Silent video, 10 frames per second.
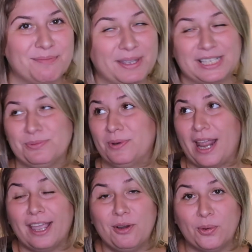because when
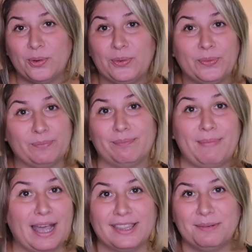I go to
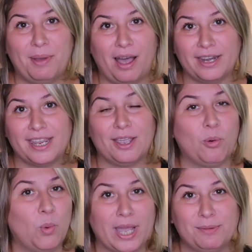Bath and Body or
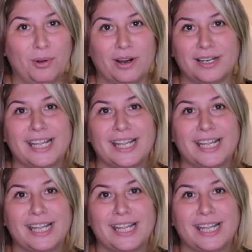White Barn,